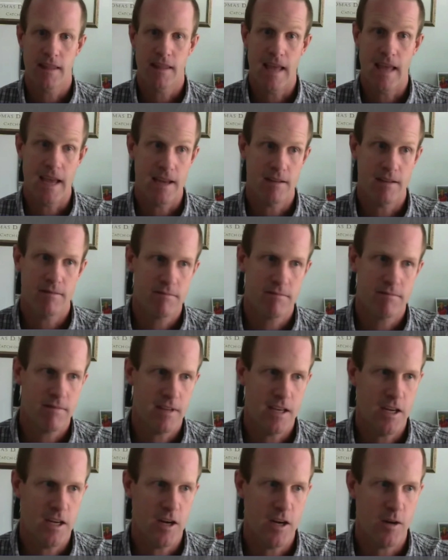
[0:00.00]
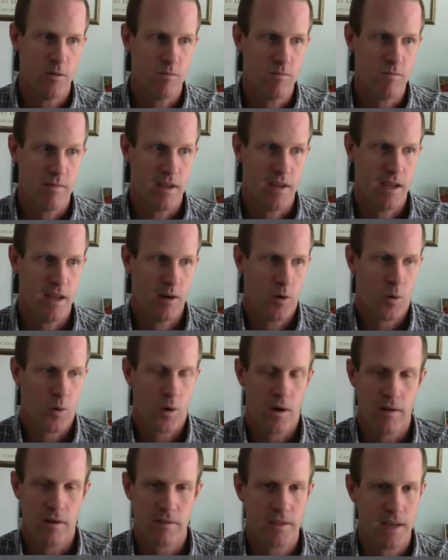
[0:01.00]
that, in a
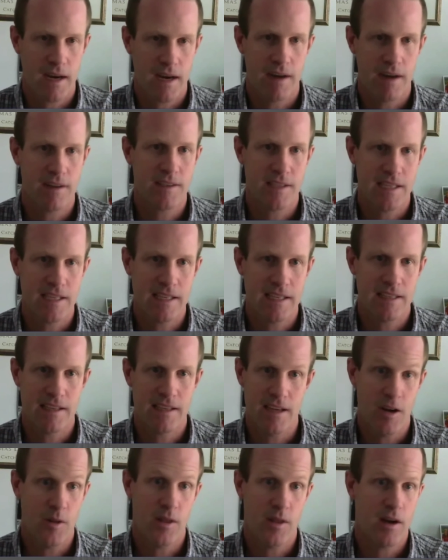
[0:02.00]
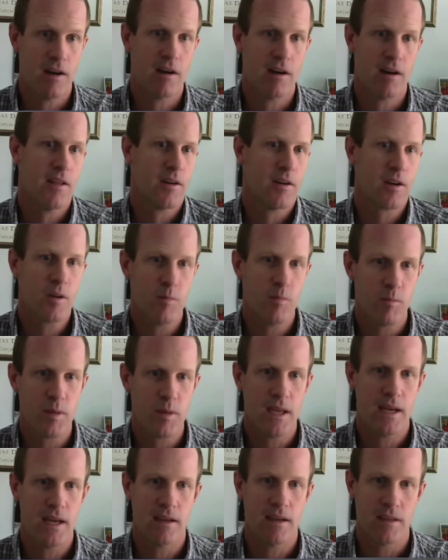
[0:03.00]
world of scarcity, there are other
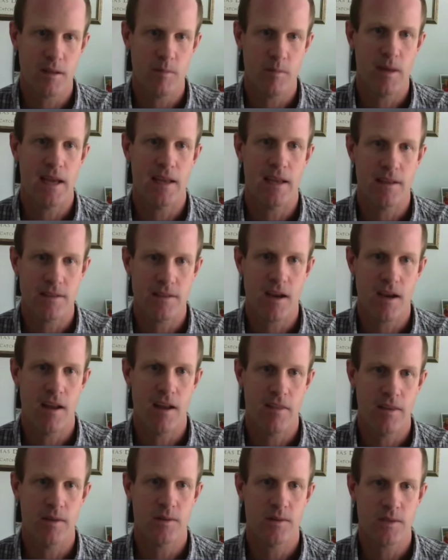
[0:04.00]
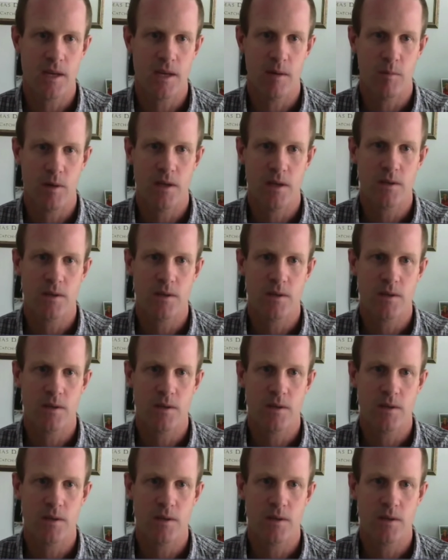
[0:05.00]
competing demands on those same